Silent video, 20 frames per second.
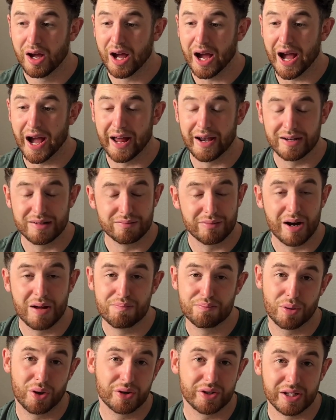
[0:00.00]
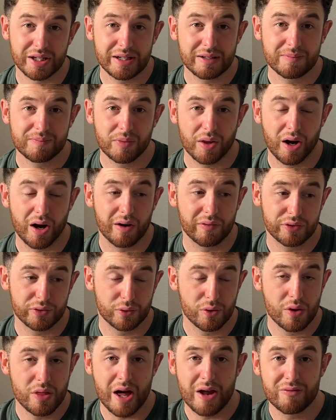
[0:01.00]
and my body, after
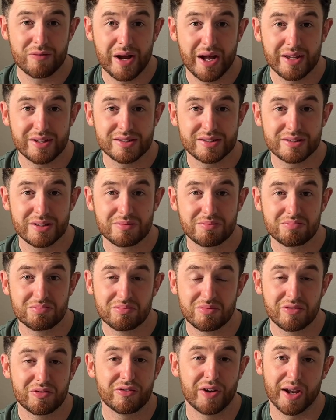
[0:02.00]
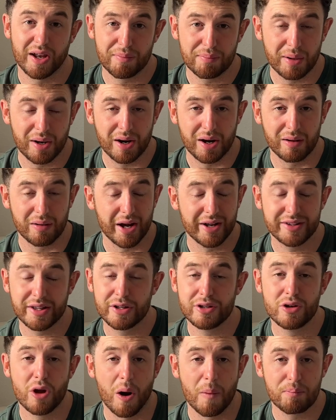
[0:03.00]
all that rest, fell apart. I
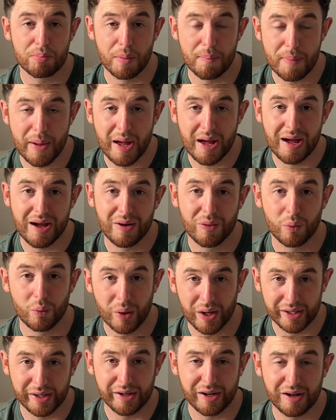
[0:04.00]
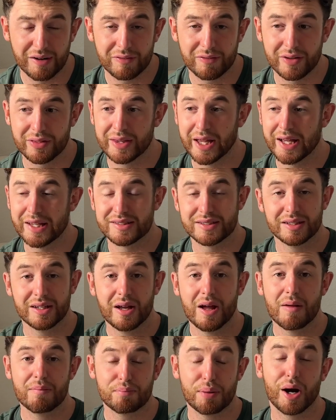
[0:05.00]
did not prepare well enough, and that is
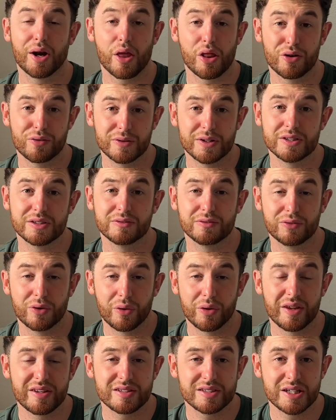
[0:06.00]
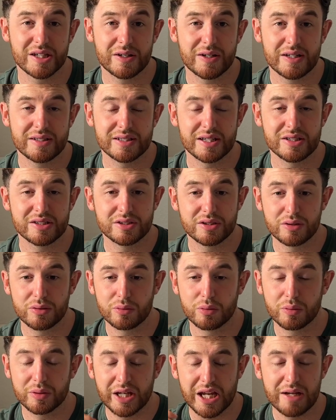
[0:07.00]
part of the reason for this series, is to
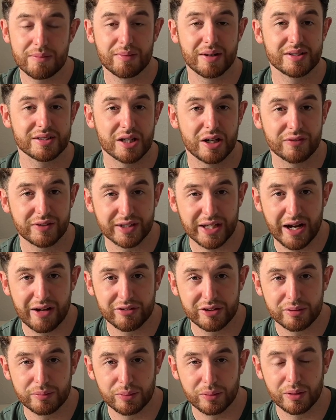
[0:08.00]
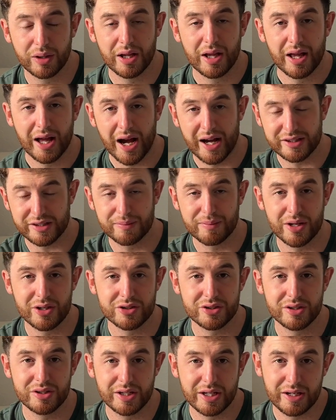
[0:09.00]
keep myself accountable, as I
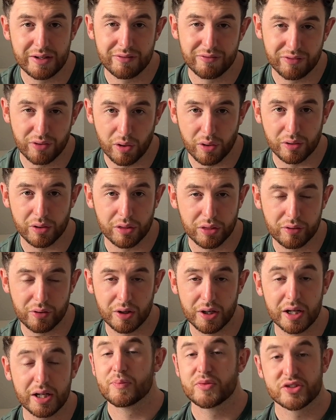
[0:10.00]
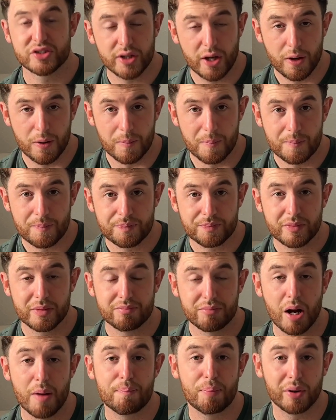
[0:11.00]
mentioned in vlog 3. So,
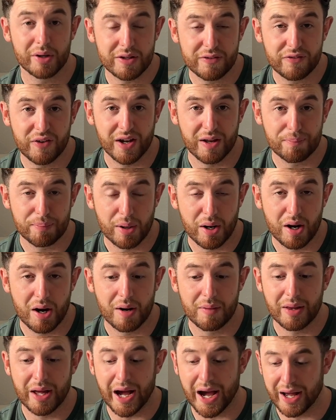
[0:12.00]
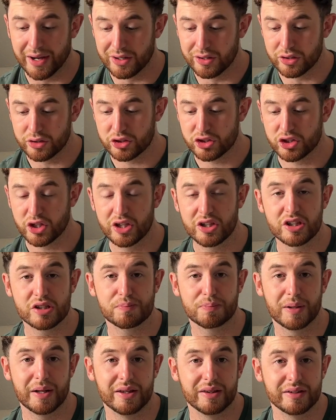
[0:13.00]
my body fell apart and shin
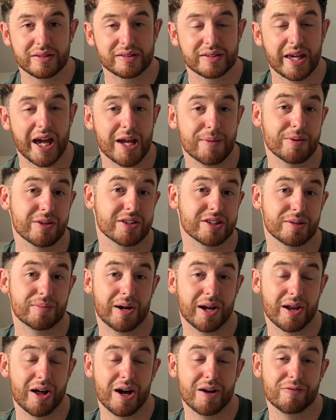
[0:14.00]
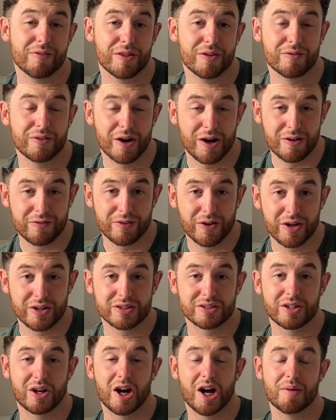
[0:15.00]
splints came into my life for the very
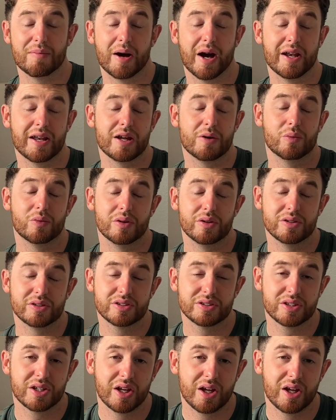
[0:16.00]
first time, and it was